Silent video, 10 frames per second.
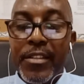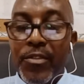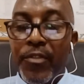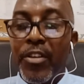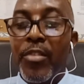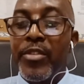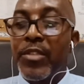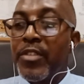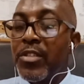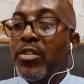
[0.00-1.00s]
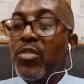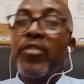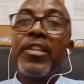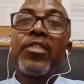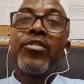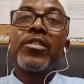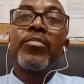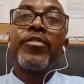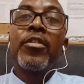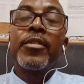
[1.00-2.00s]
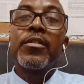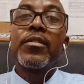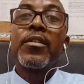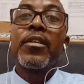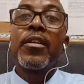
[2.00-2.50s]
Soufrière Comprehensive was the only school with an increase in performance.